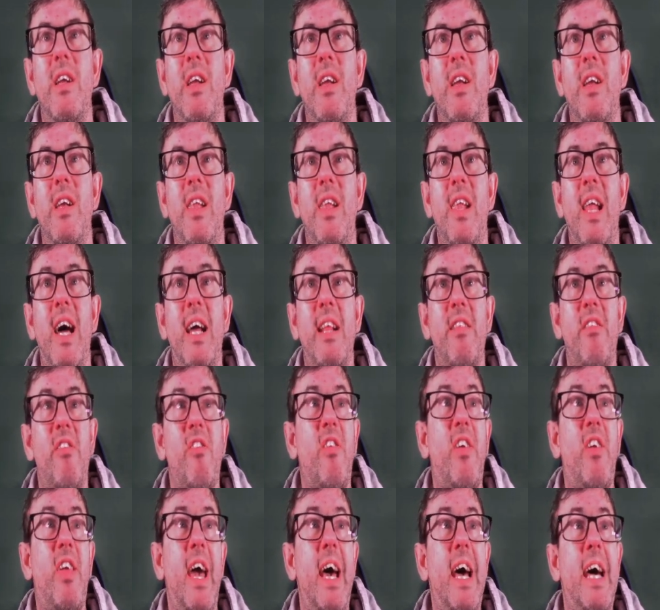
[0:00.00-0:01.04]
let's
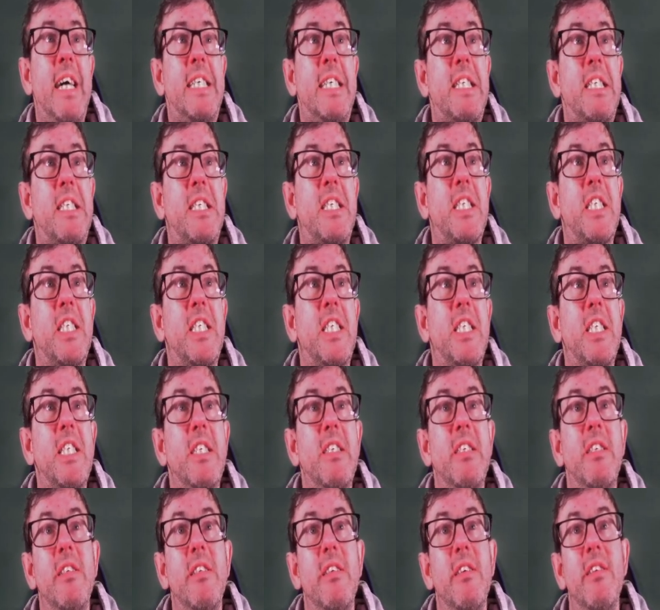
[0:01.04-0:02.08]
get
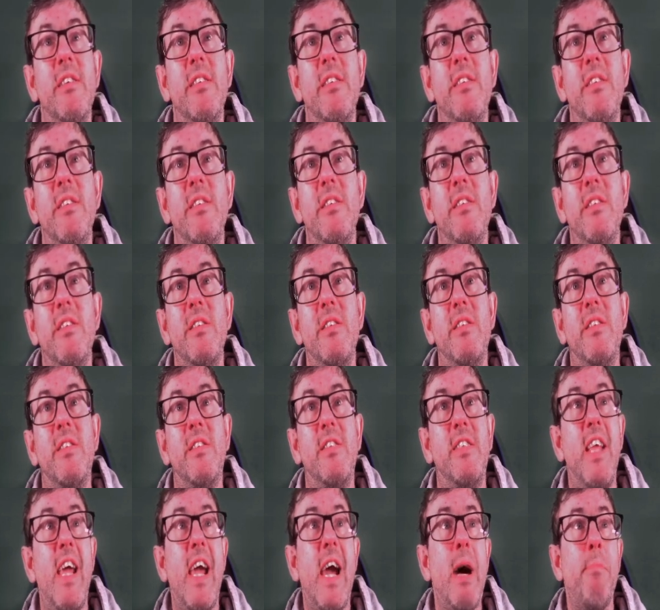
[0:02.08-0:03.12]

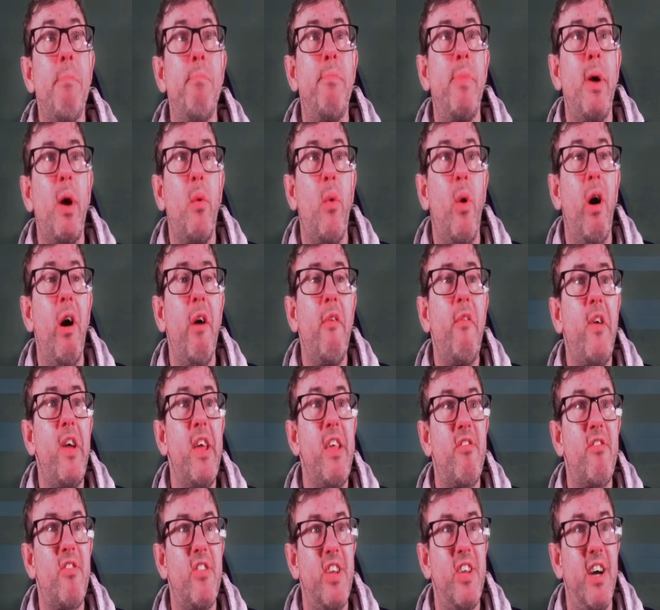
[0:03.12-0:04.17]
Diambu off.
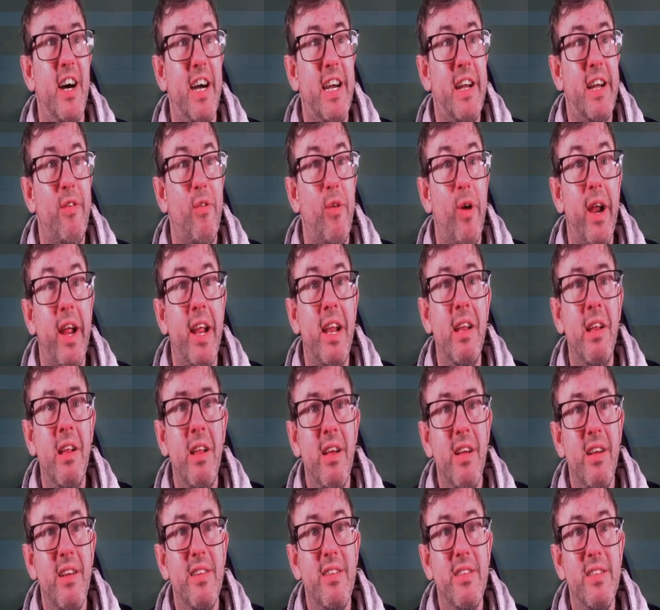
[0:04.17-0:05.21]
He's tiring.
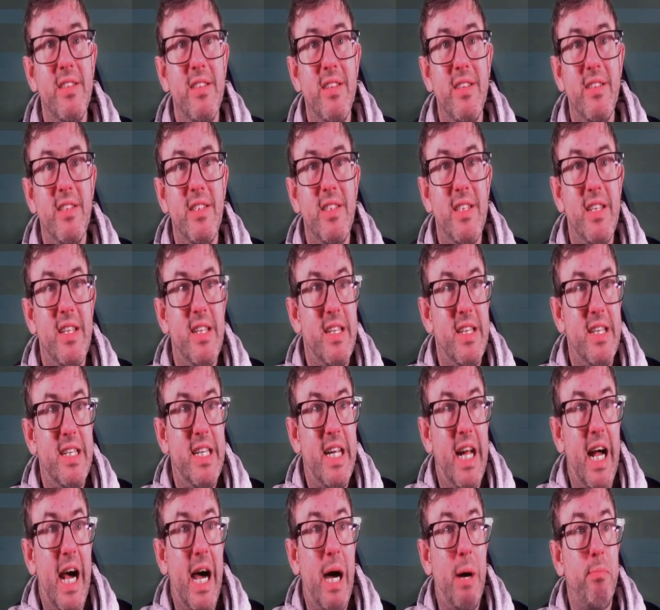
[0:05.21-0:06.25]

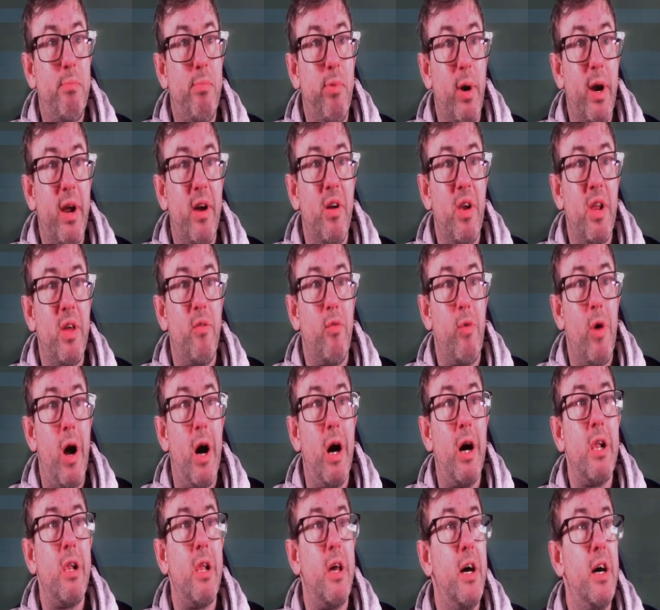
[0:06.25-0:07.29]
And bring on
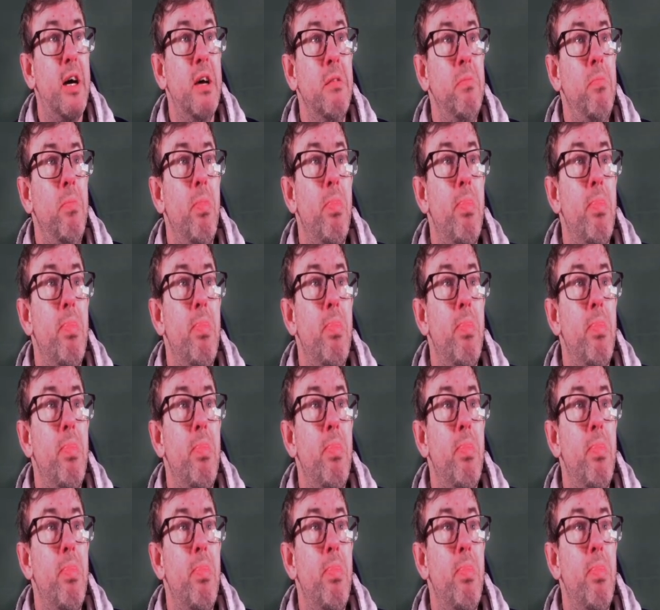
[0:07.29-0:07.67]
Irala.